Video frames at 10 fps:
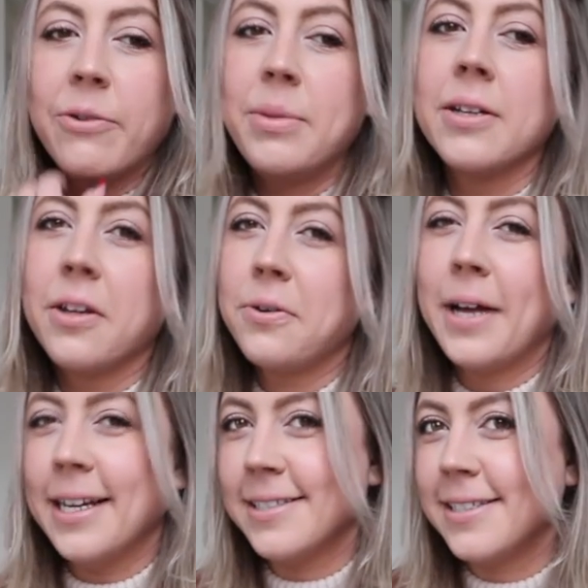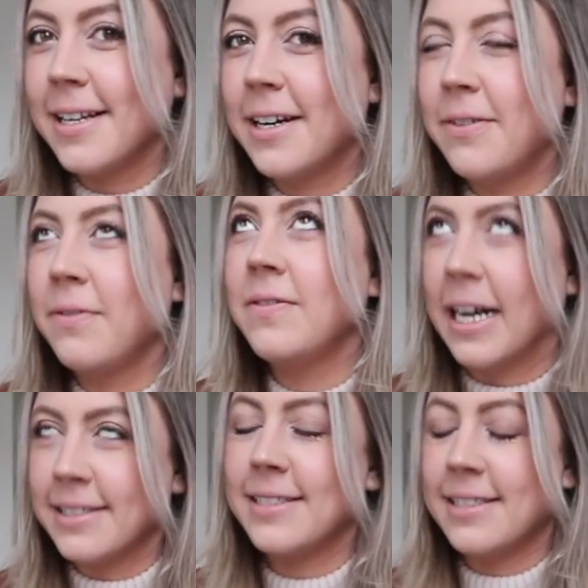would be a little hesitant of,
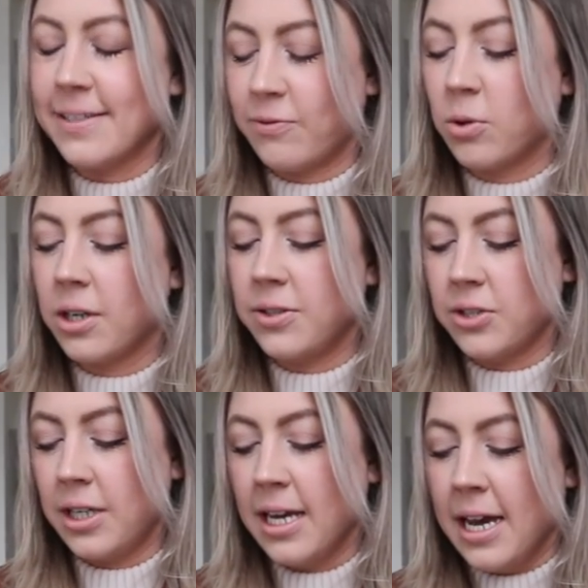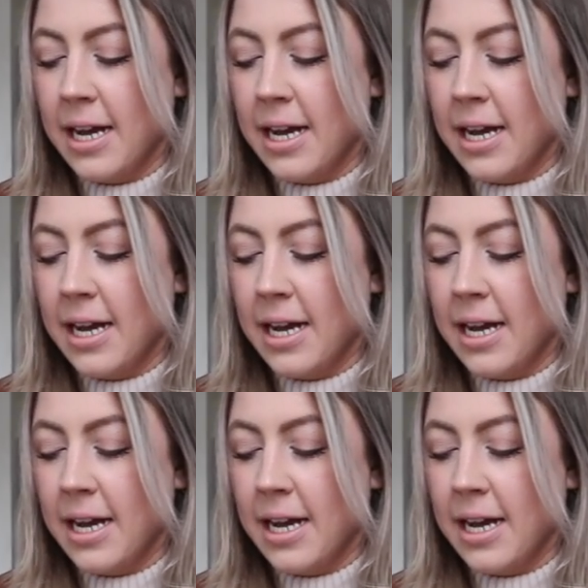hesitant for usually,